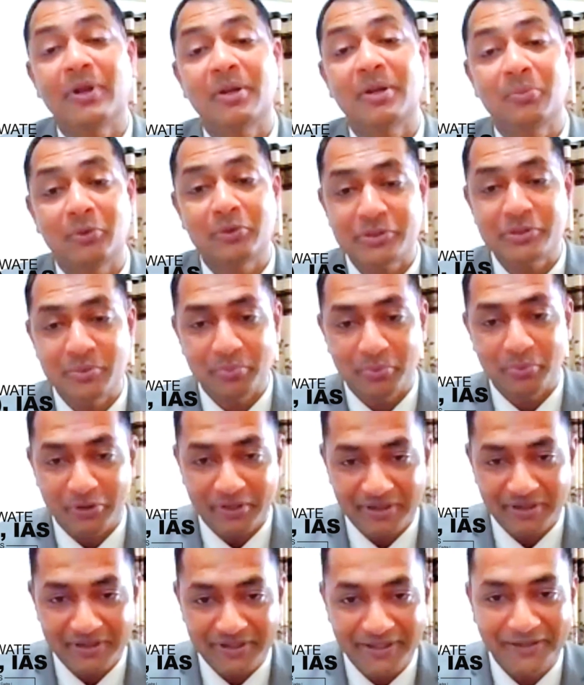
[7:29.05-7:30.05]
and most
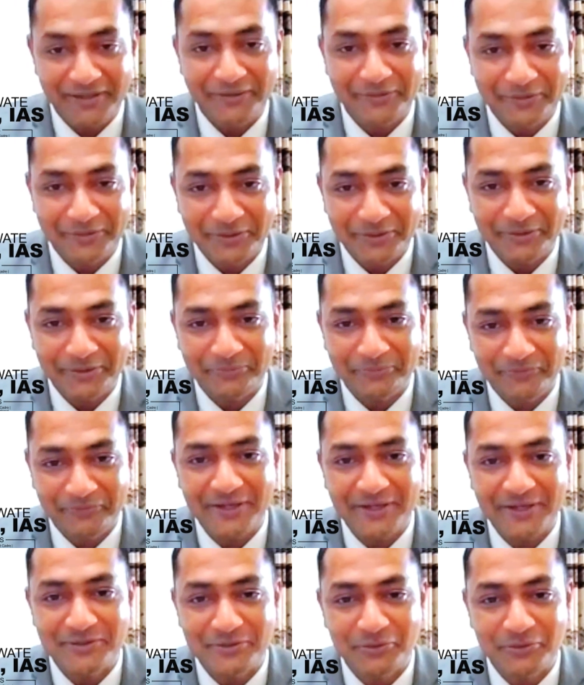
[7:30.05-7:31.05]
important thing, the
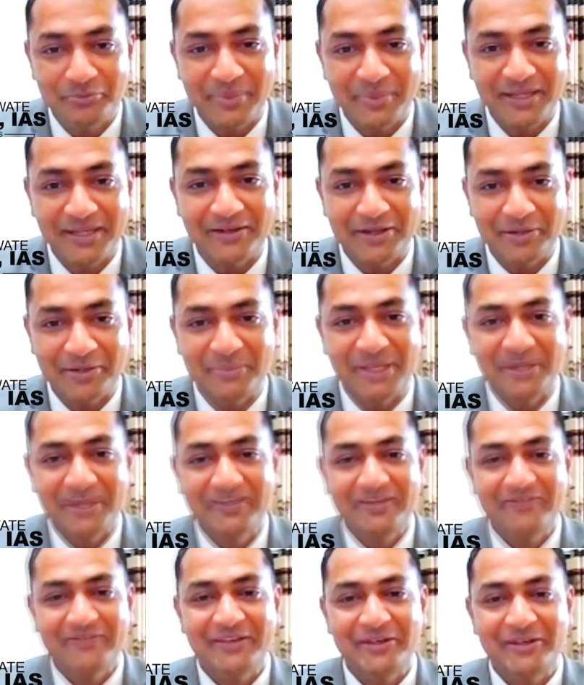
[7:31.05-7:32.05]
friends you make in army
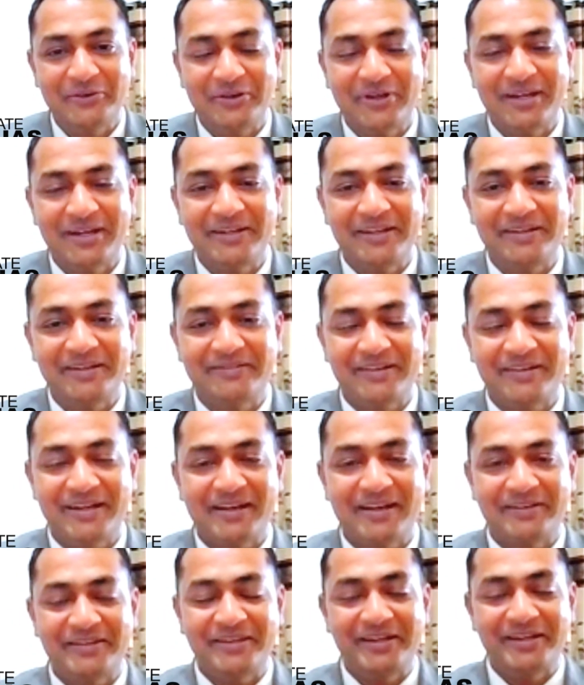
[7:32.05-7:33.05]
when you are getting
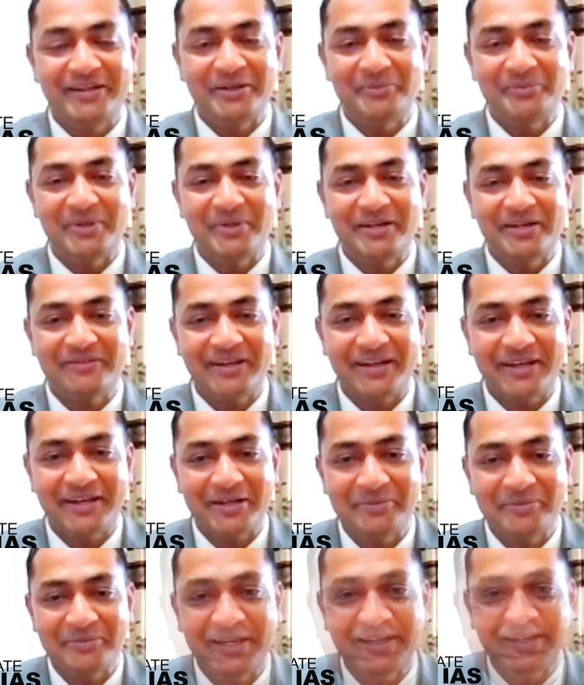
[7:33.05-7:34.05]
trained at the Indian Military
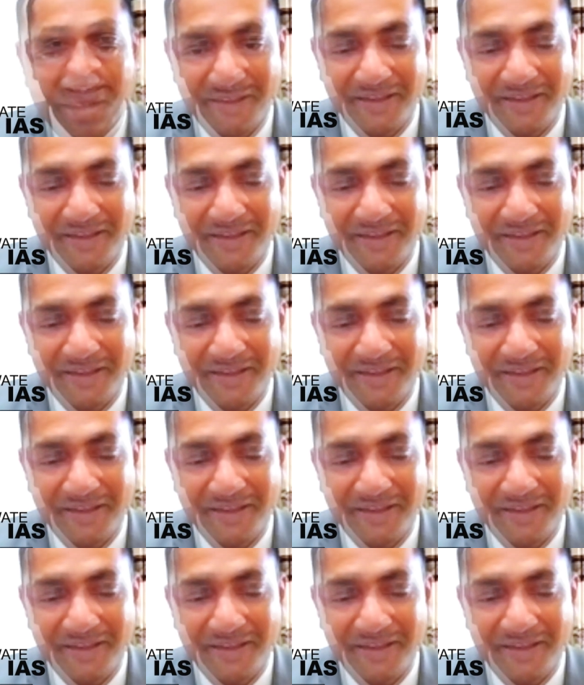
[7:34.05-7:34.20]
Academy,